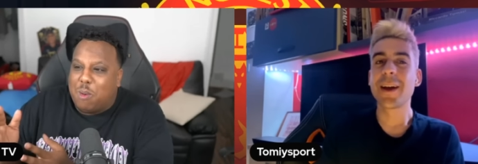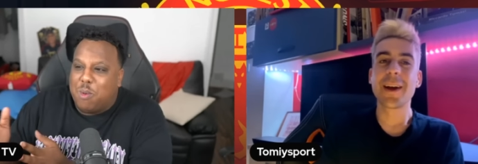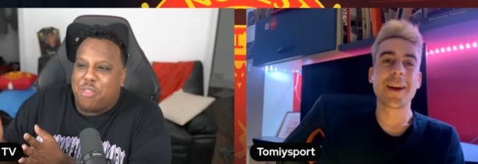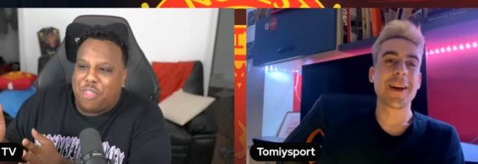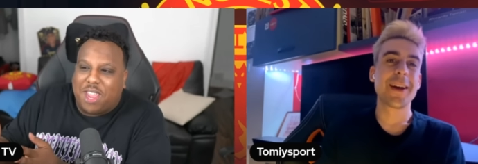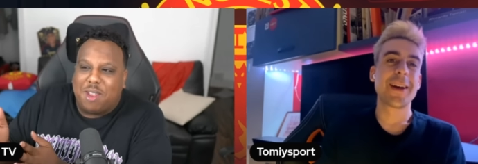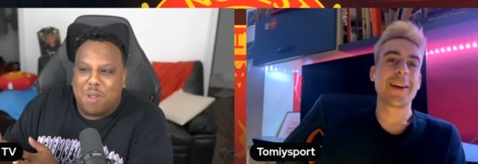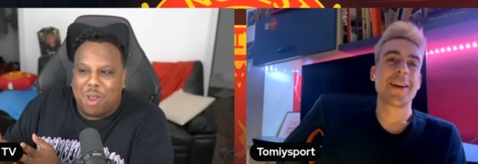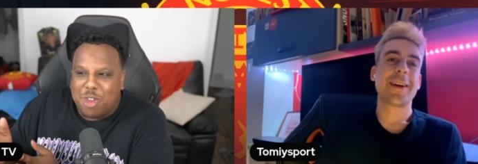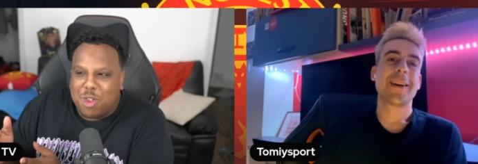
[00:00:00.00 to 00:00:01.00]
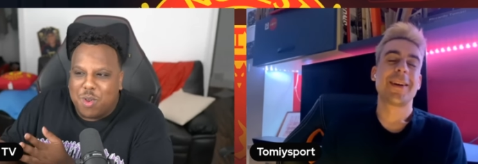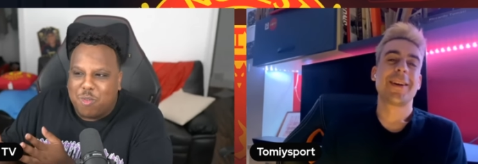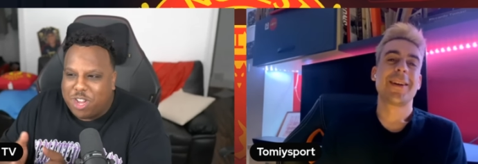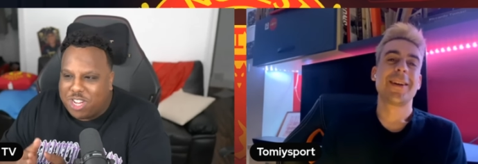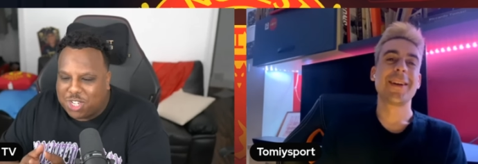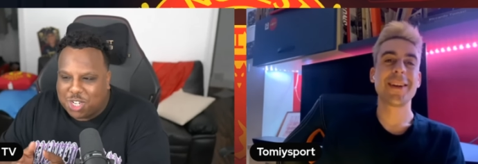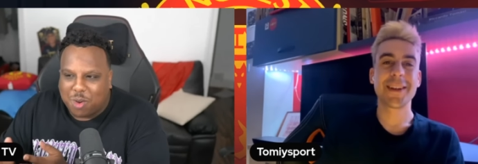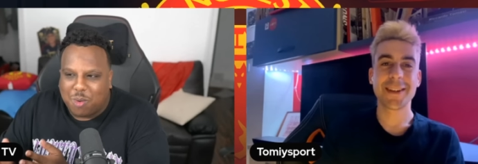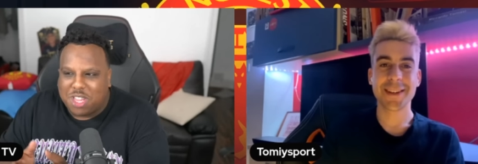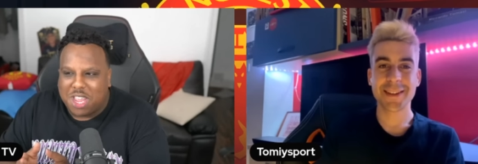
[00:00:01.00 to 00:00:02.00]
Speaker 1: were you thinking Bologna would reach
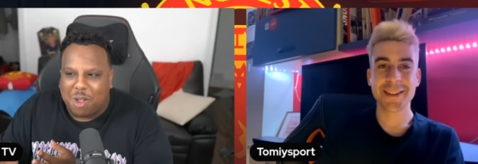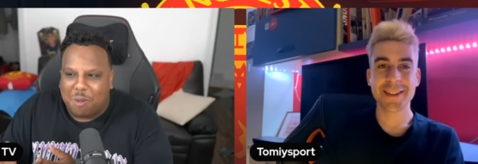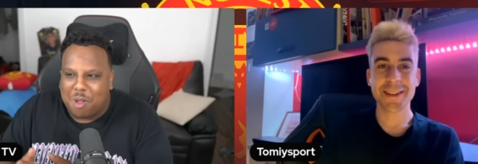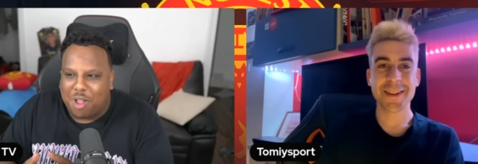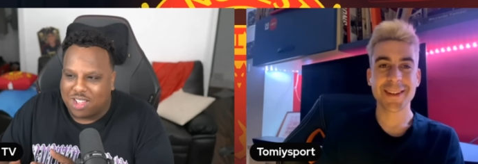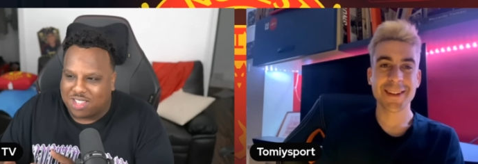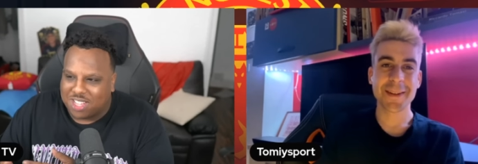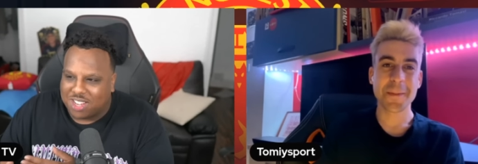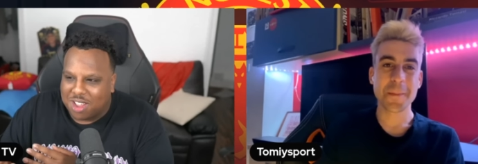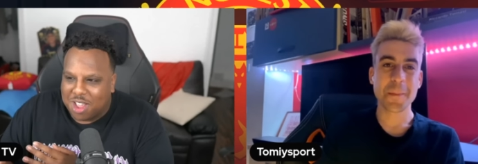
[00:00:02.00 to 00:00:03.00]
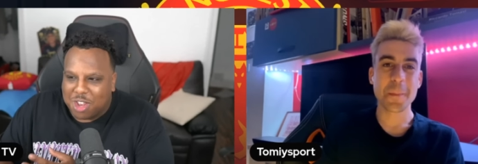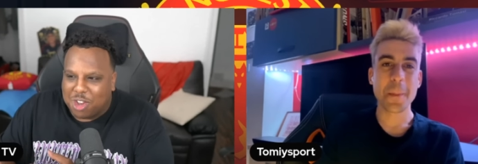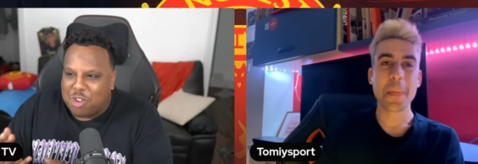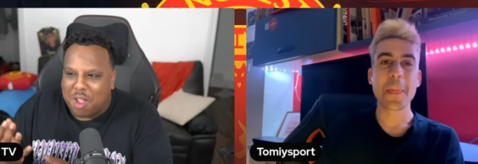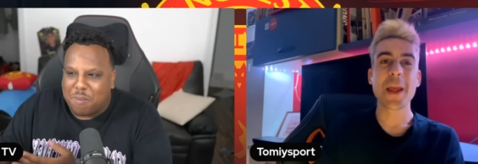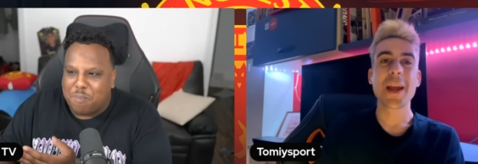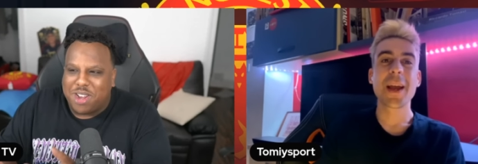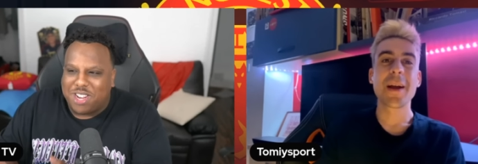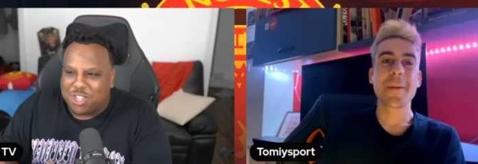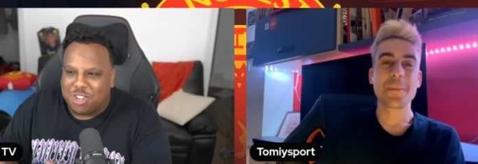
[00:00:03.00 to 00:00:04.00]
with Thiago Motta last season? Did you have a
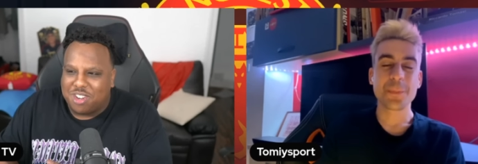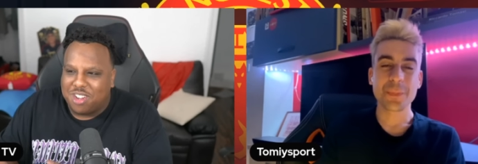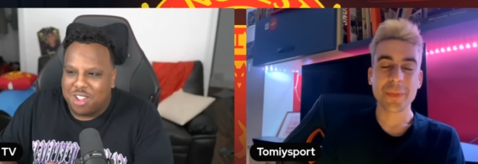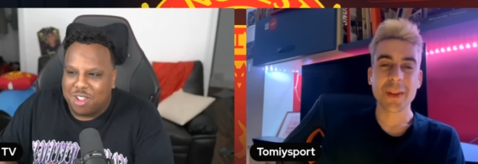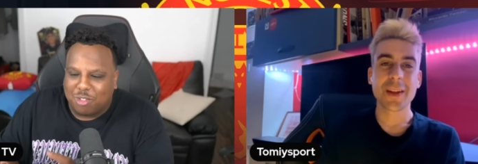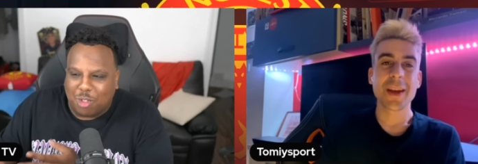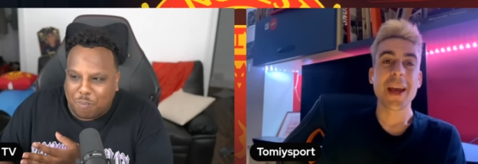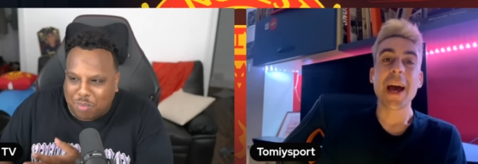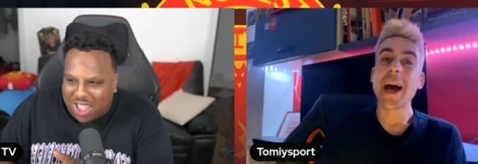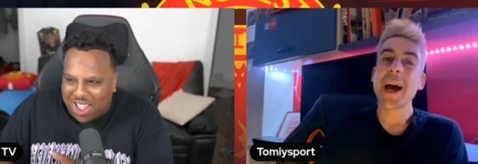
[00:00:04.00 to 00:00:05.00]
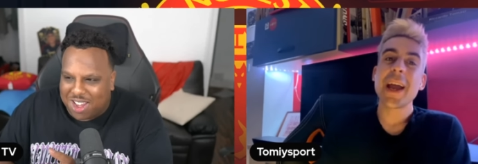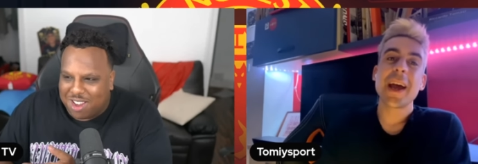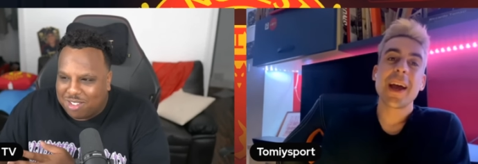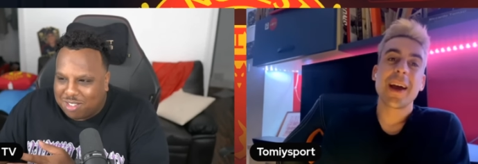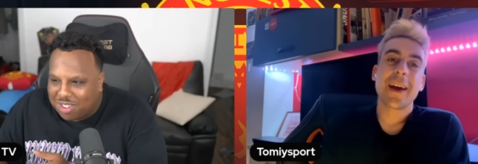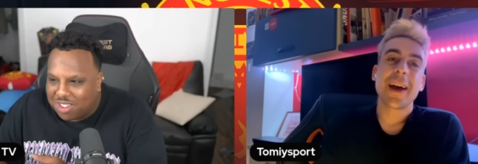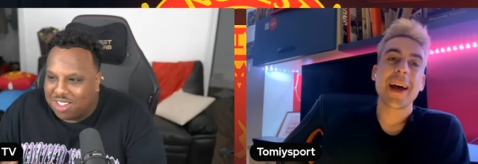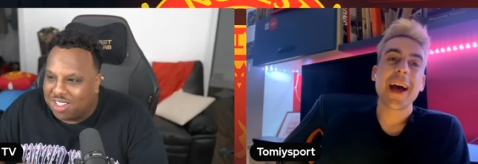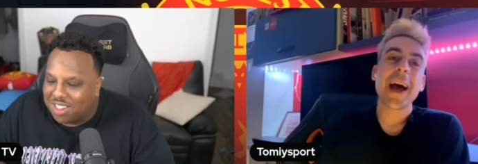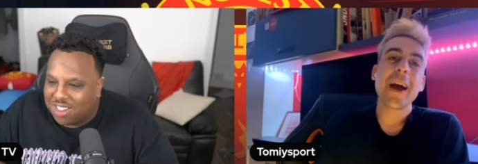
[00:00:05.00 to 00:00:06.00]
prediction? top 10 I,
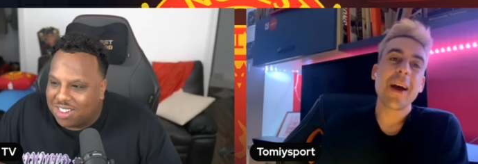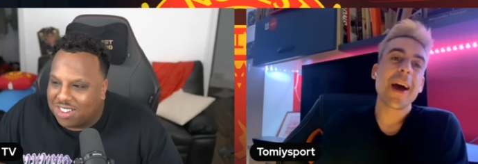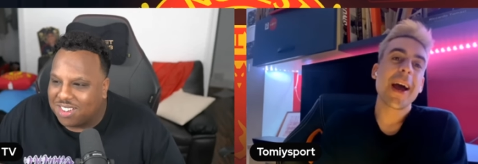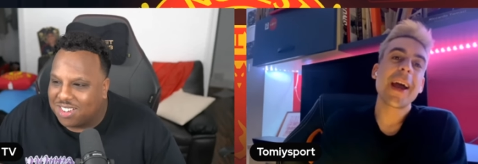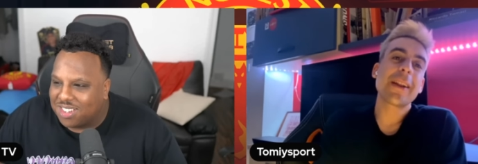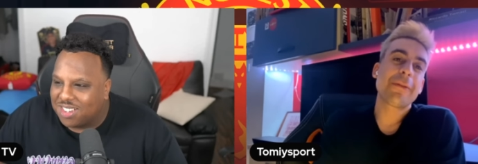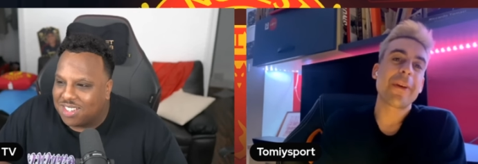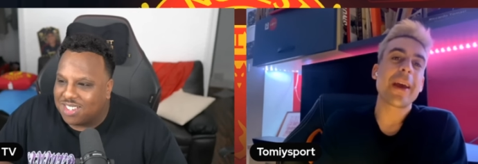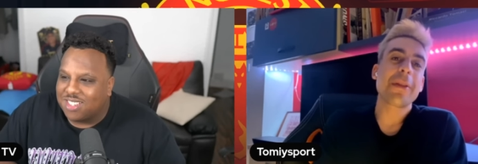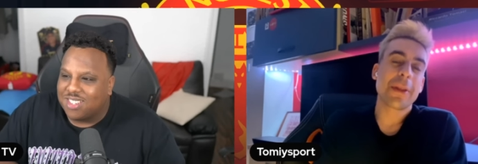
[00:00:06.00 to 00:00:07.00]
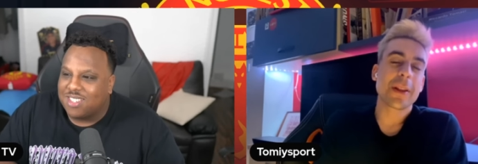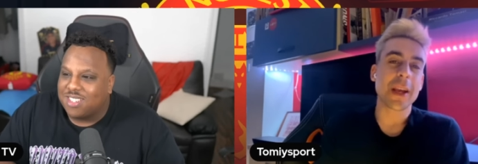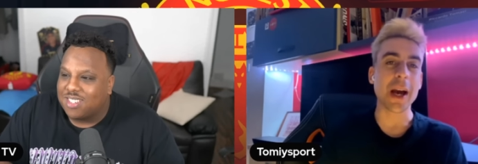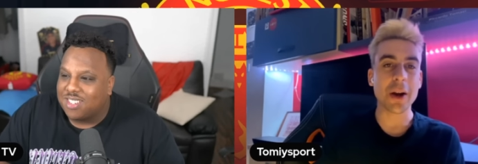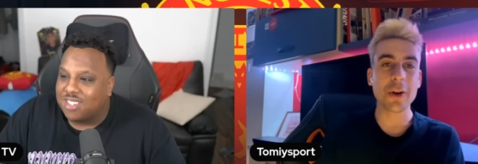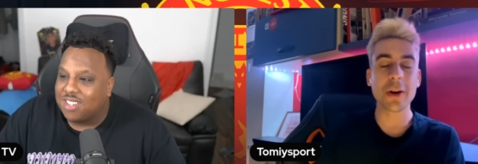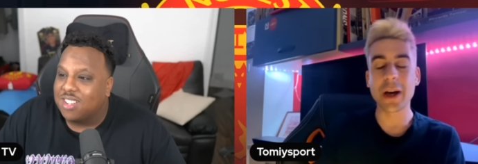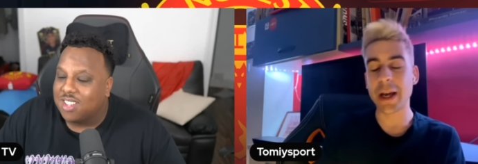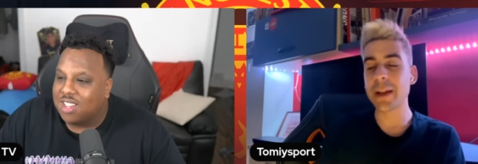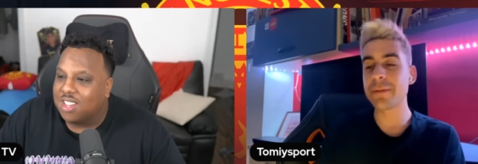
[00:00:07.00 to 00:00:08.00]
Speaker 2: I, had faith in thiago
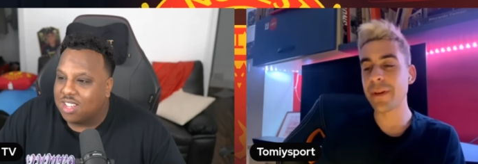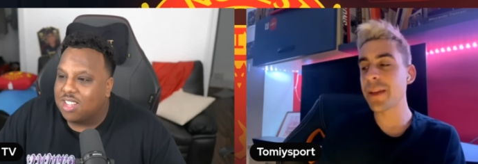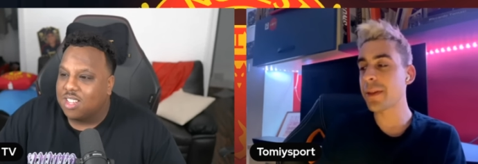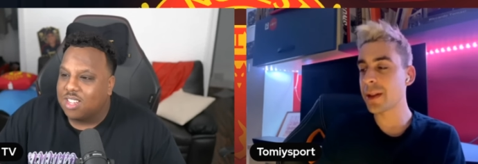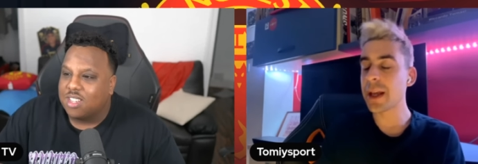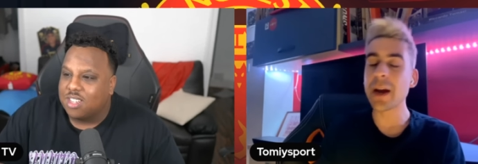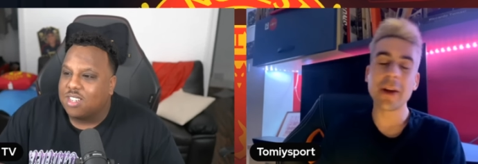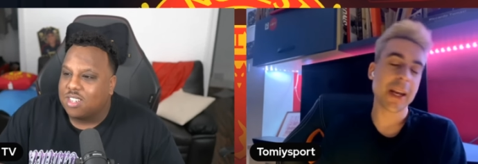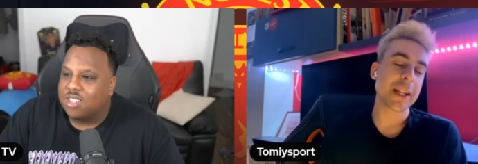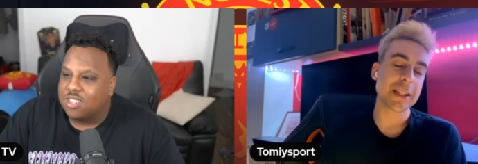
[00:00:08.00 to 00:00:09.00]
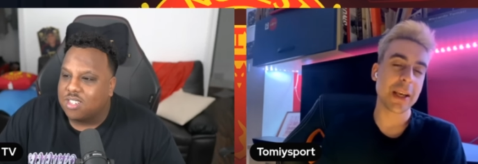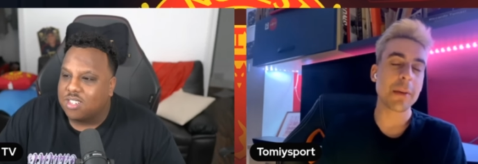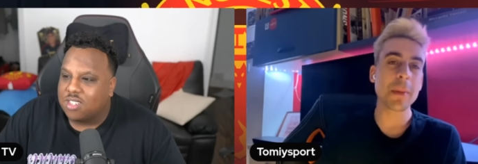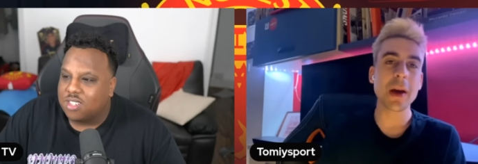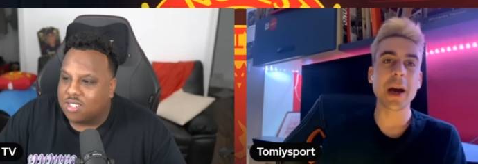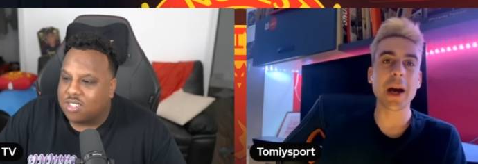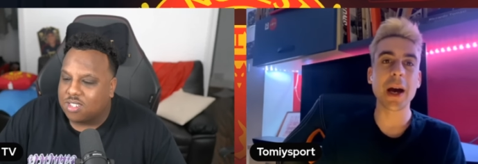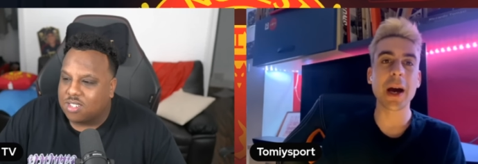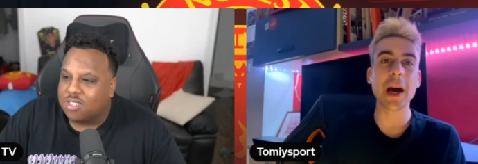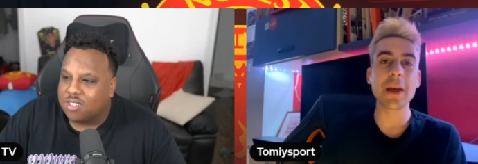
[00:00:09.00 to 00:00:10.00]
i had faith in thiago and the team uh,
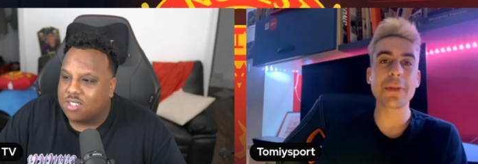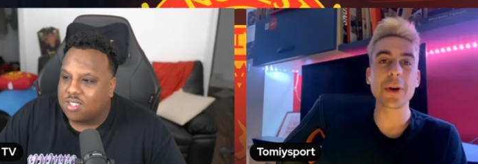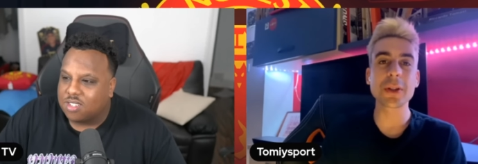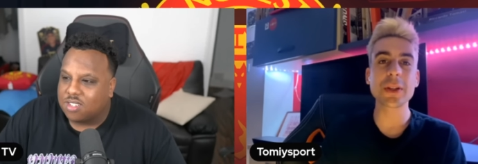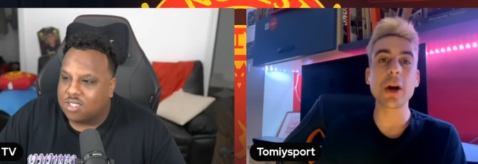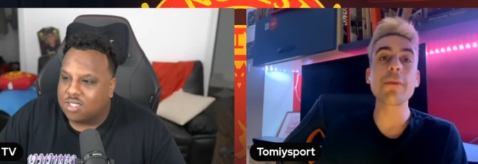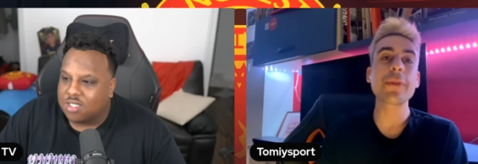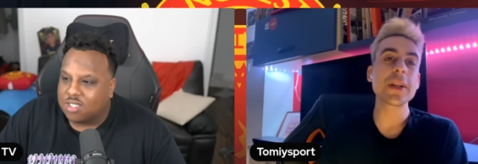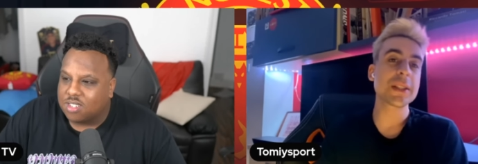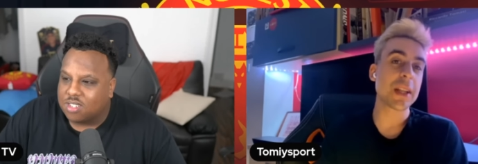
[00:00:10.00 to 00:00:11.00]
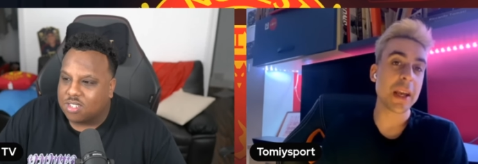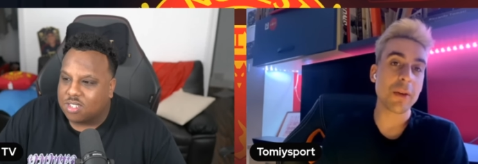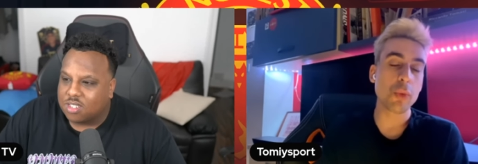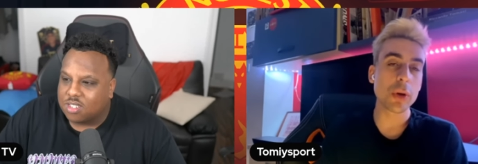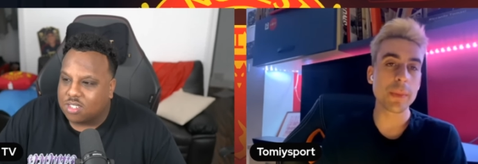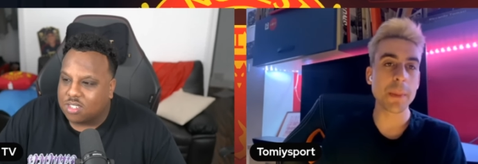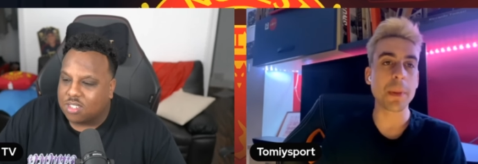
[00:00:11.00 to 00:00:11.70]
i thought conference league would be